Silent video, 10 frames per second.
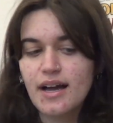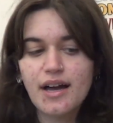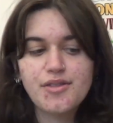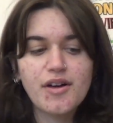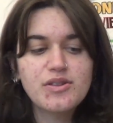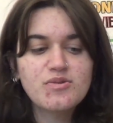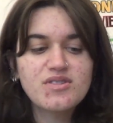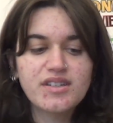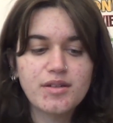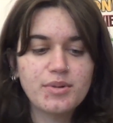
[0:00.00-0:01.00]
I thought this was
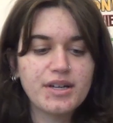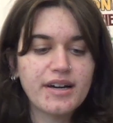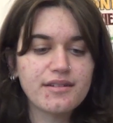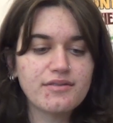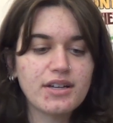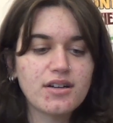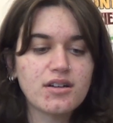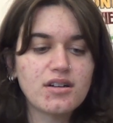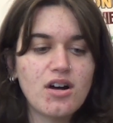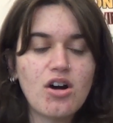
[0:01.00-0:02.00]
going to be kind of like
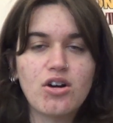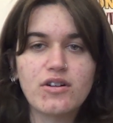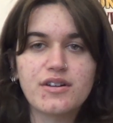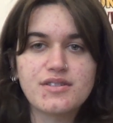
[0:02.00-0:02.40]
a R.L.